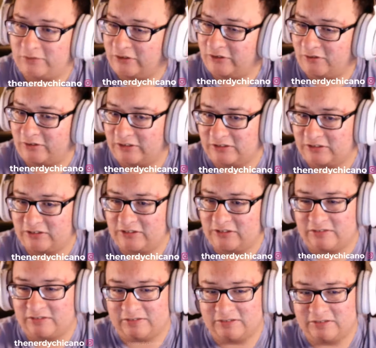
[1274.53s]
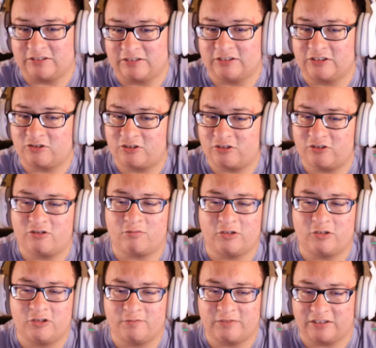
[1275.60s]
his eternal
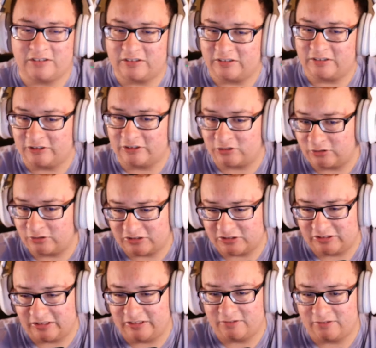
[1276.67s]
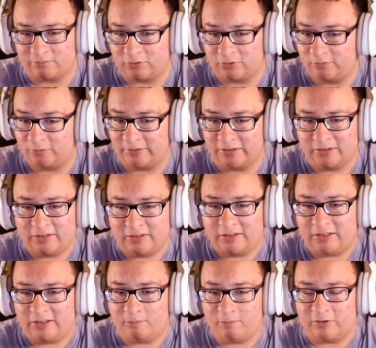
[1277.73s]
Rome, the eternal city of Rome, and
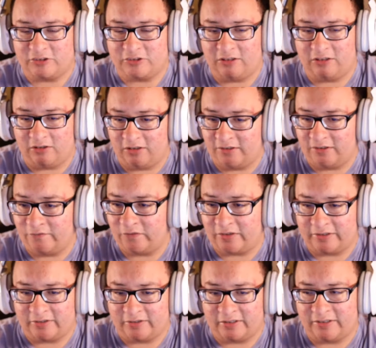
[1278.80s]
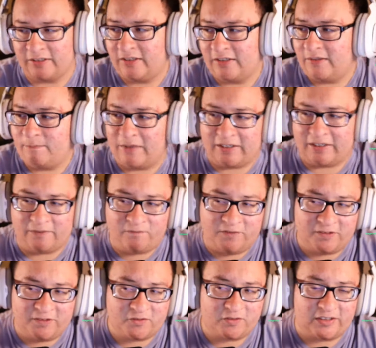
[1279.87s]
how much he loves kind of like making
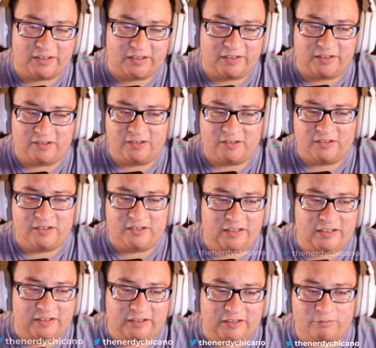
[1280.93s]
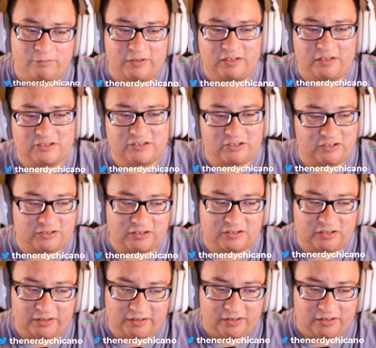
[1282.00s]
films within there. And he really starts to